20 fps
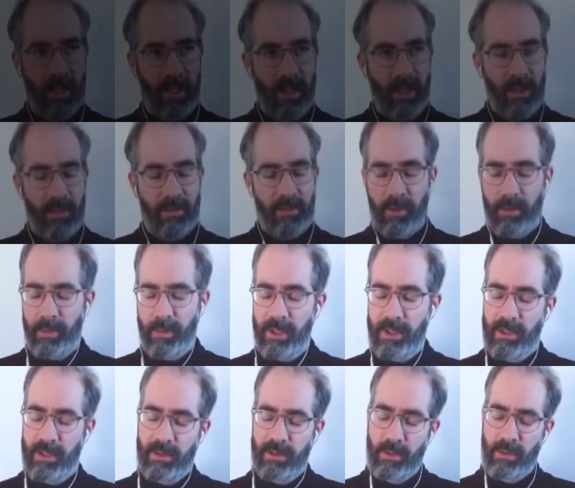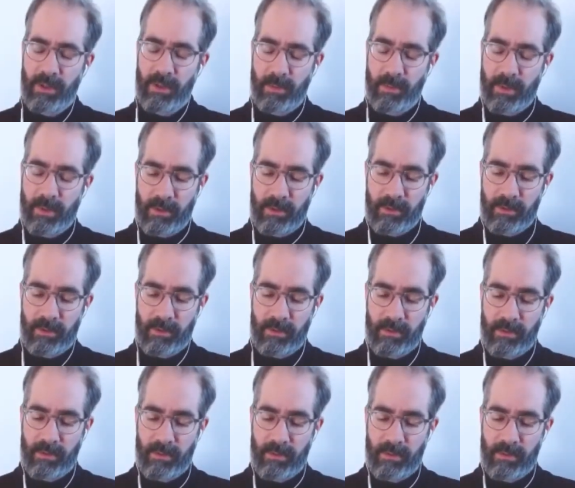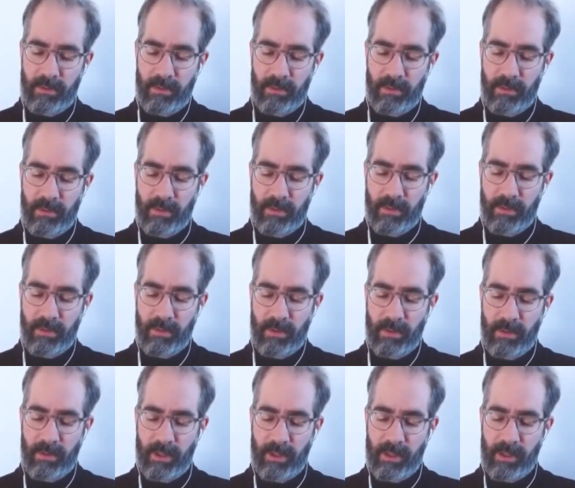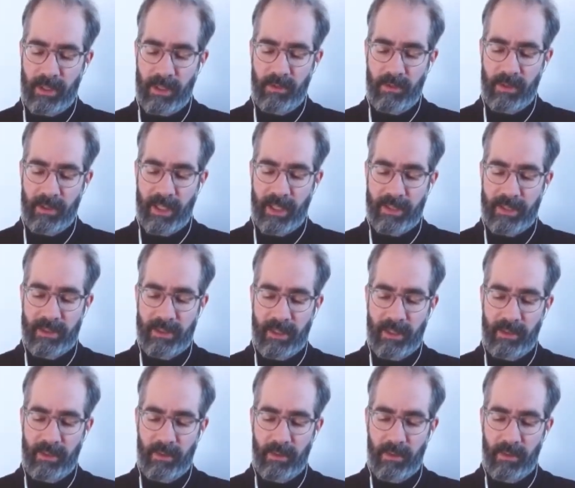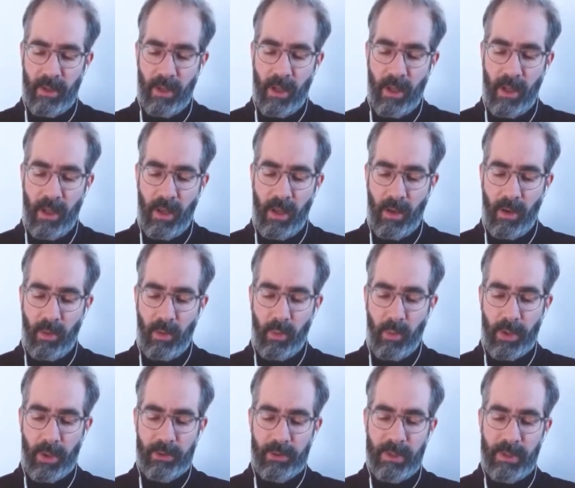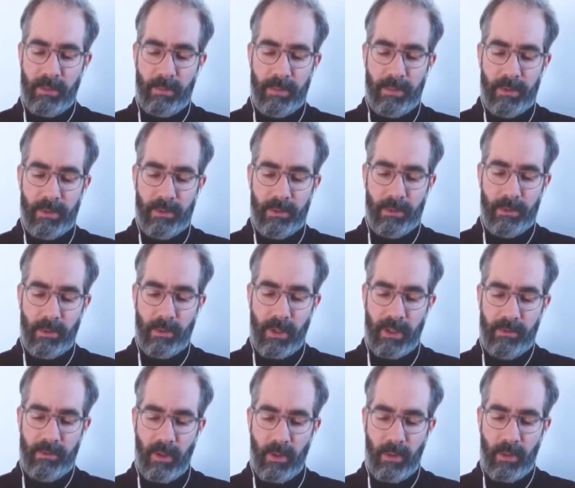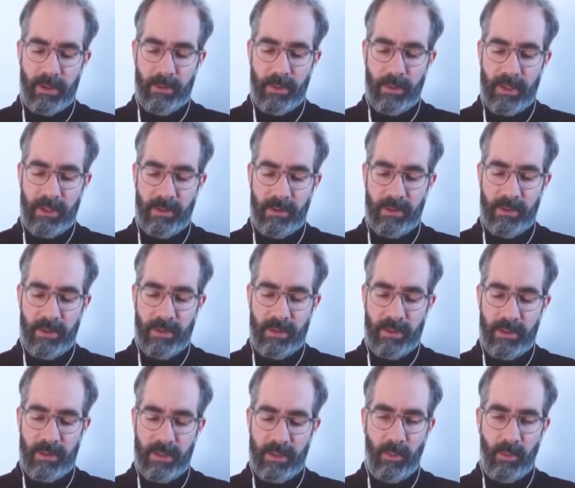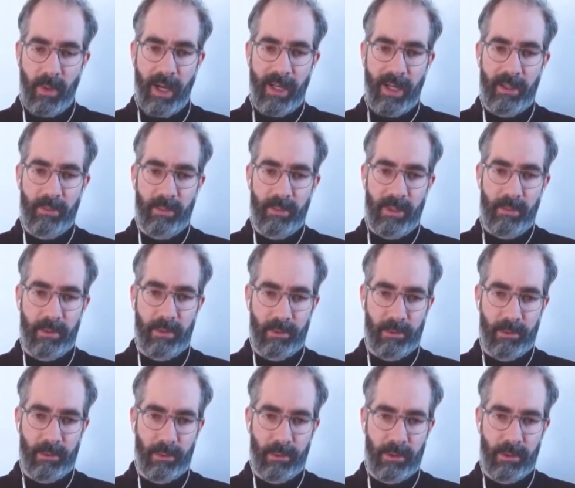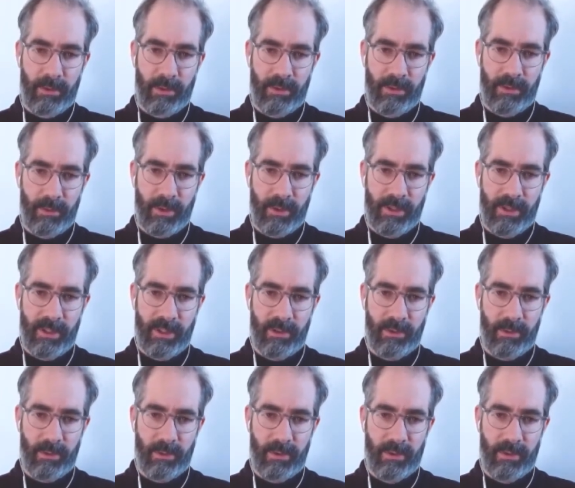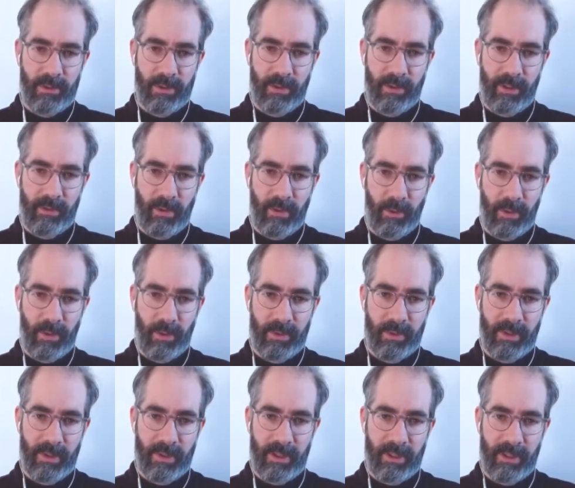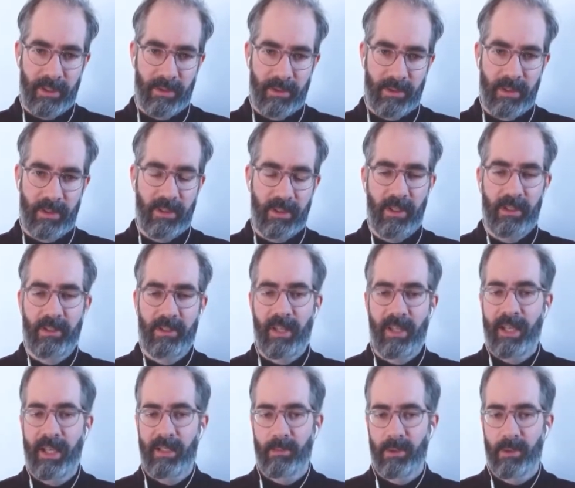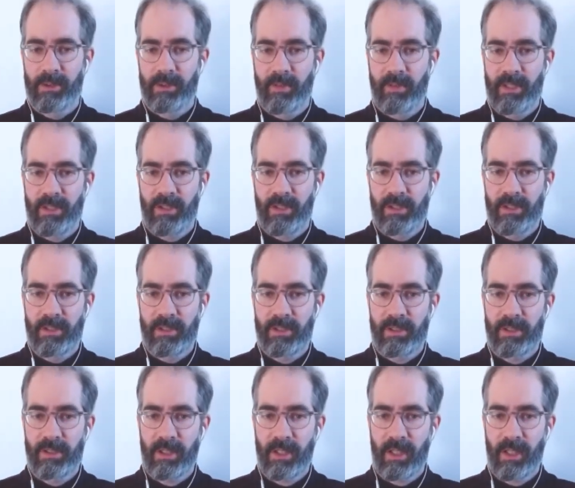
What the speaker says: For me, there's always been, like, even less than what people do, I've always been interested in why people do what they do. So I've always been interested in underlying motivations.